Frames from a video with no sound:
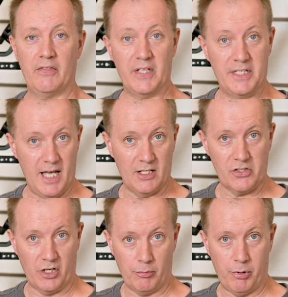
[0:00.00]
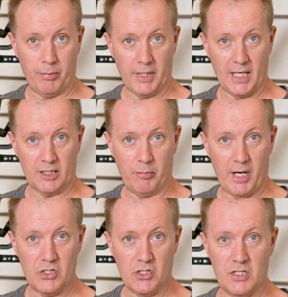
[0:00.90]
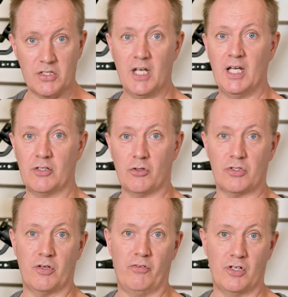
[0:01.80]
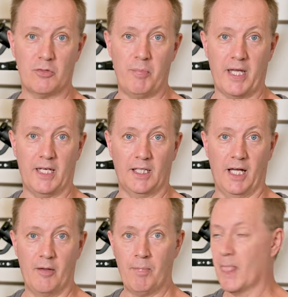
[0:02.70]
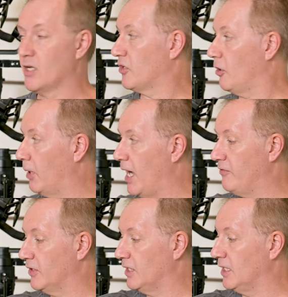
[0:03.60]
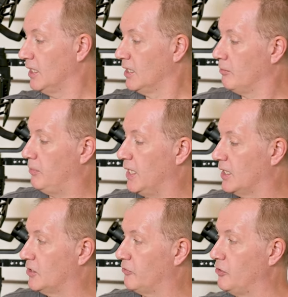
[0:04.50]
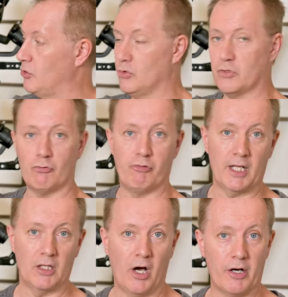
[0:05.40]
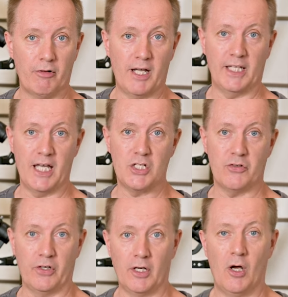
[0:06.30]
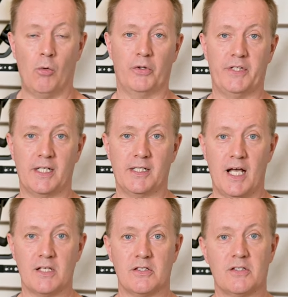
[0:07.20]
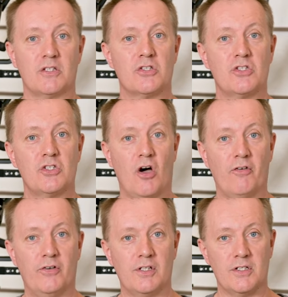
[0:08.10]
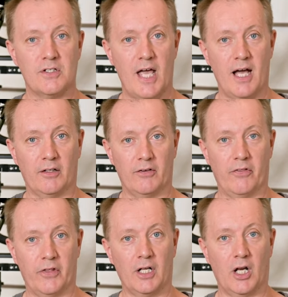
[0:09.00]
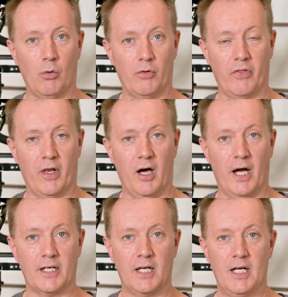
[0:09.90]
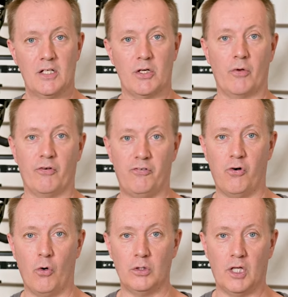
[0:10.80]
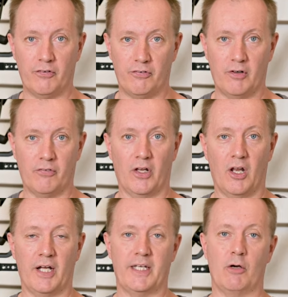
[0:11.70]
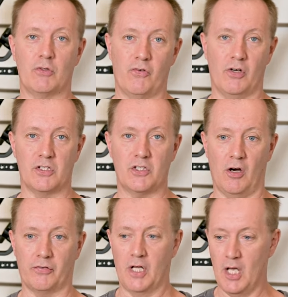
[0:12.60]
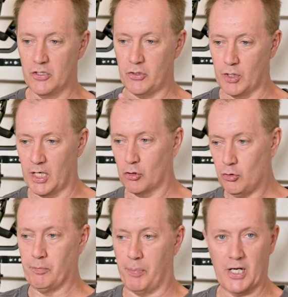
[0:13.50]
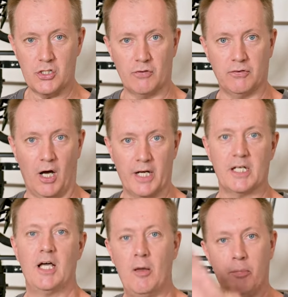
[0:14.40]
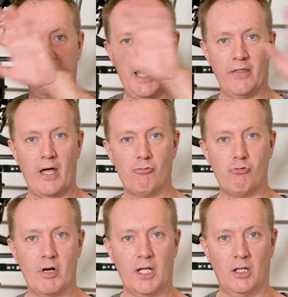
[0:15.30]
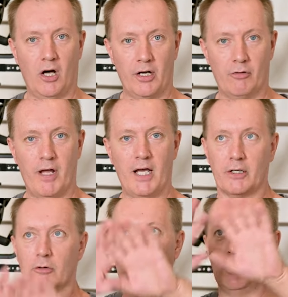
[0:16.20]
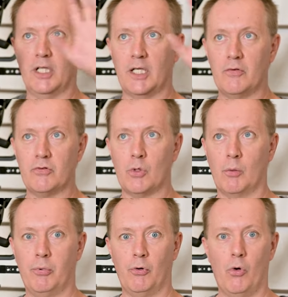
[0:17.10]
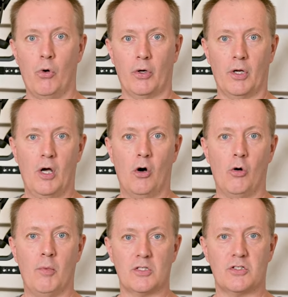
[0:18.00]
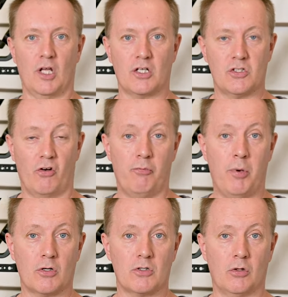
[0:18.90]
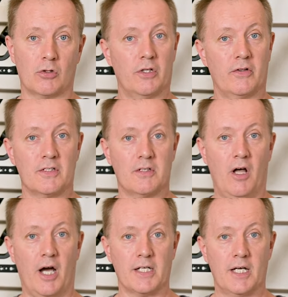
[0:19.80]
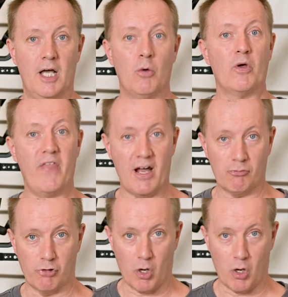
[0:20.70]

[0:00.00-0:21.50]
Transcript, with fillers: The downside of popping out the punch is it's also very specular. So by having the big diffused ring light around the edge of it, what that does is it softens out the glow of the light. So the fall off of the light now is very soft. So you get a good punch of light, but now that ring light around it really gives you a broad, almost like softbox look to this light without